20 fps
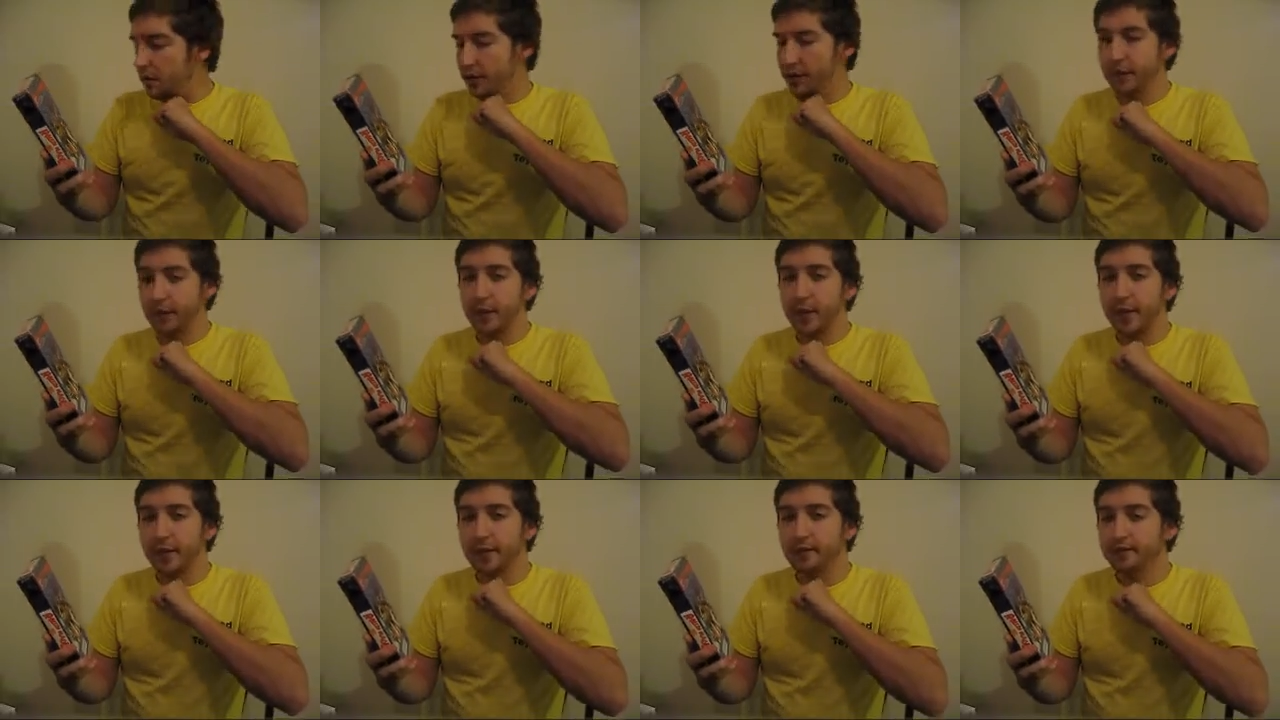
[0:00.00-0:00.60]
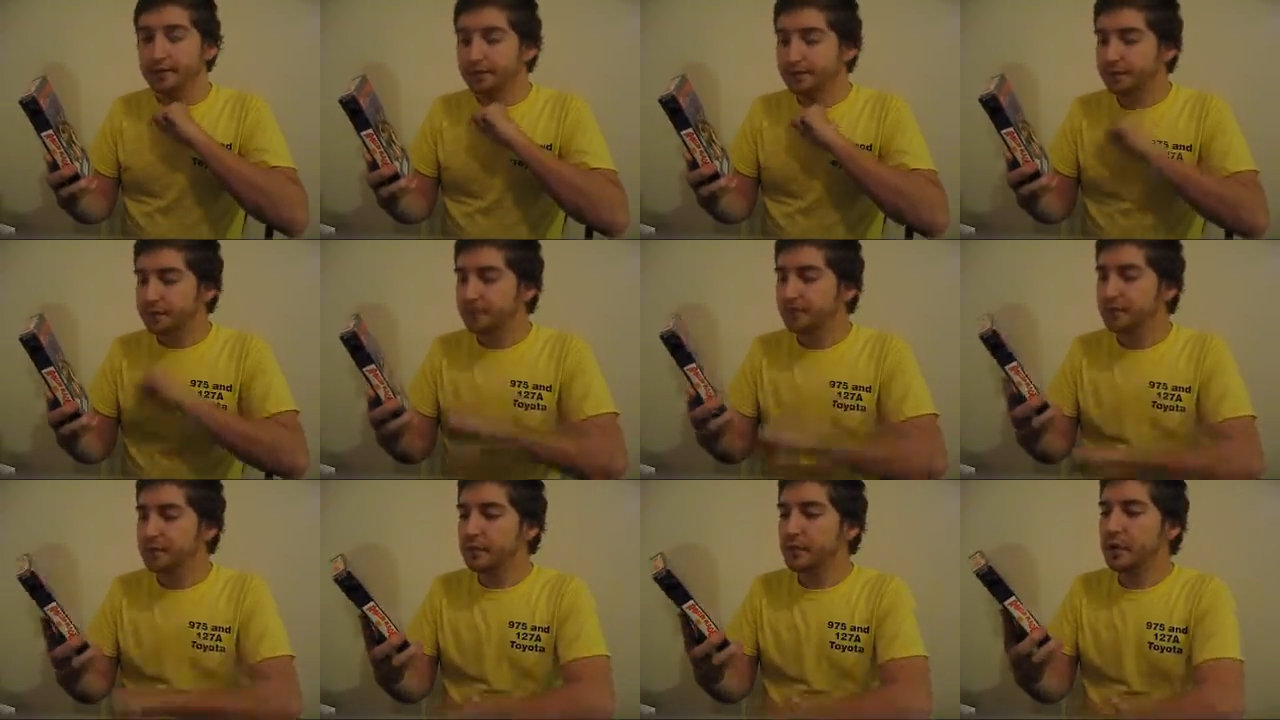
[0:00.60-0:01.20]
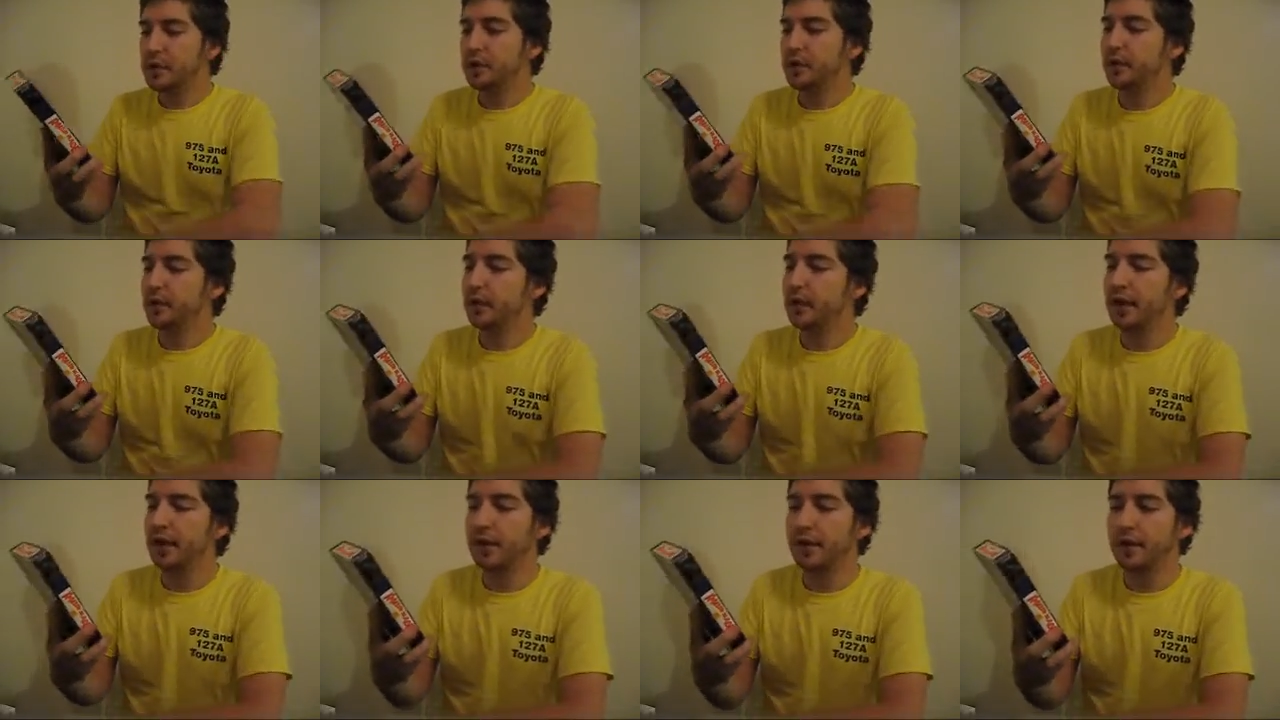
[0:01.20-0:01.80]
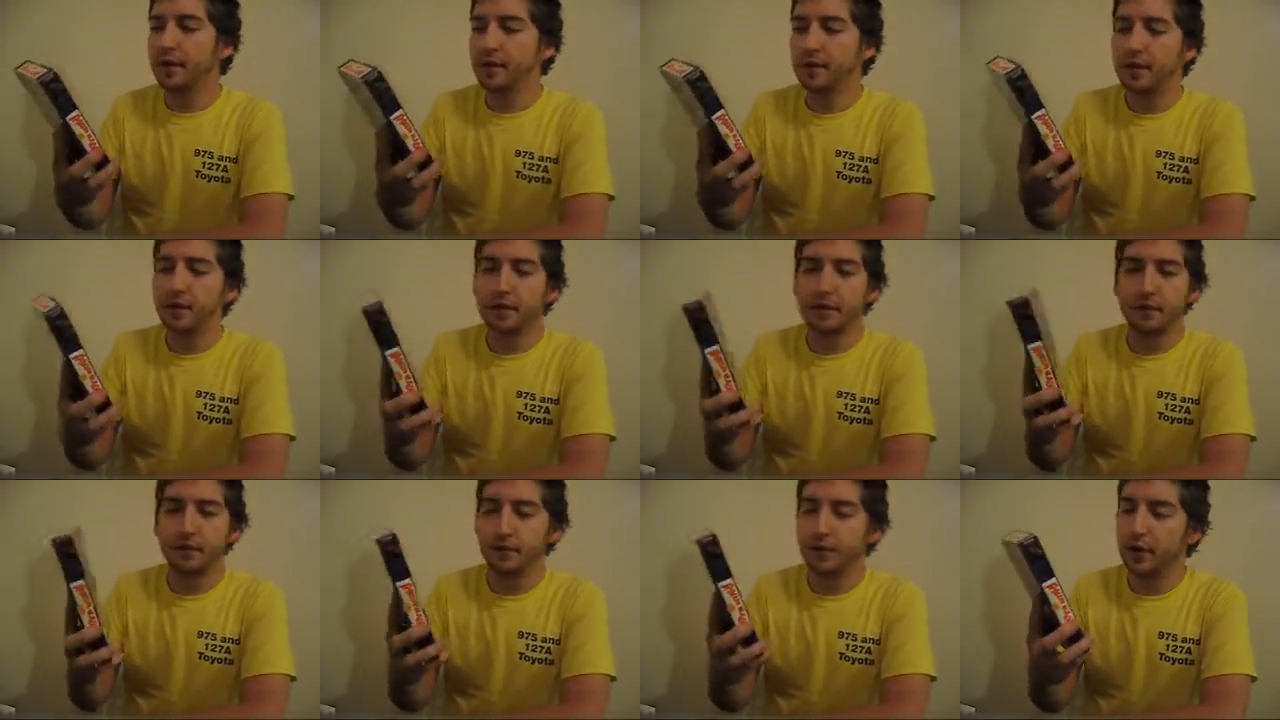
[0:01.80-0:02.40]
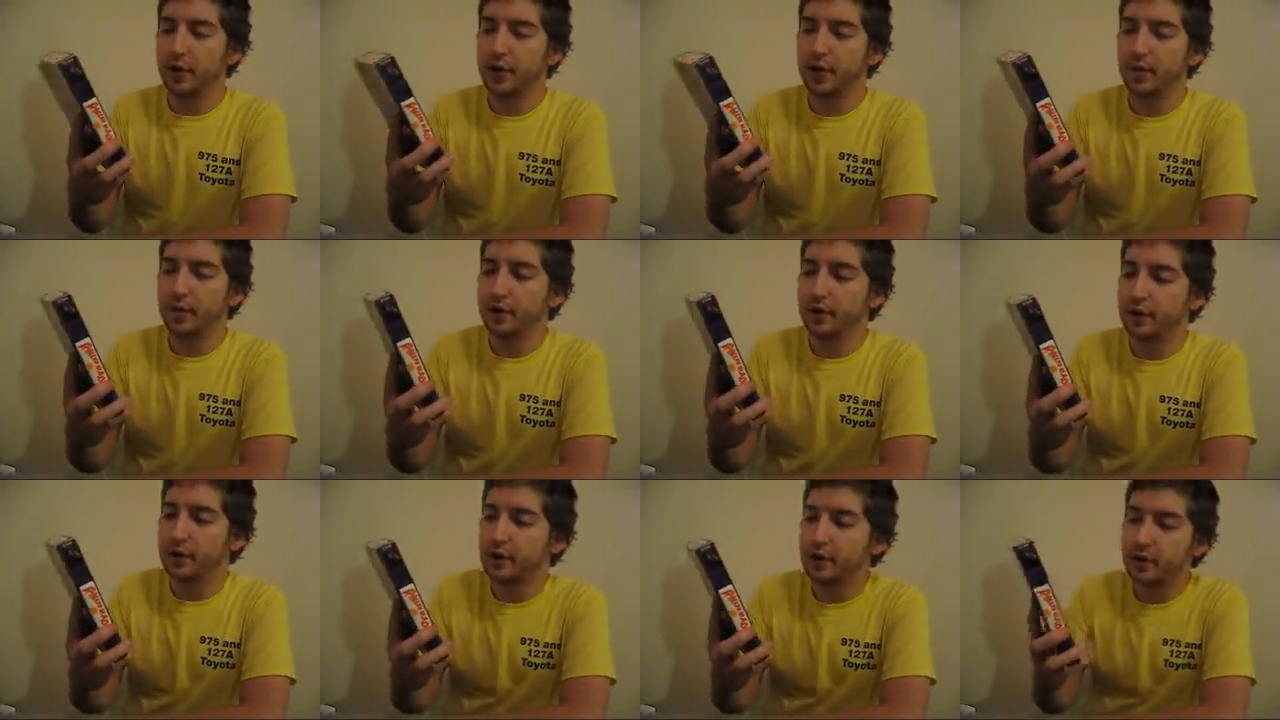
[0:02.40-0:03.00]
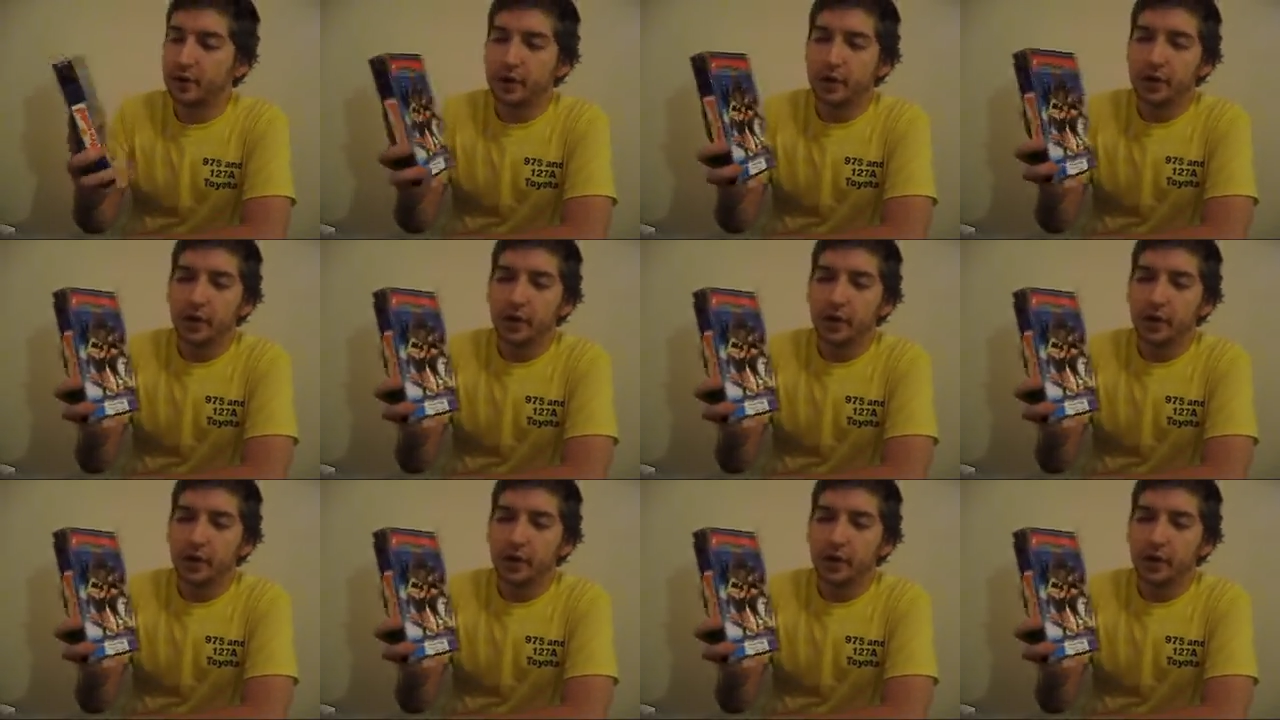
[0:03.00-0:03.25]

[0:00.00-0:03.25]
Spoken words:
sorry. Got a frog in my throat.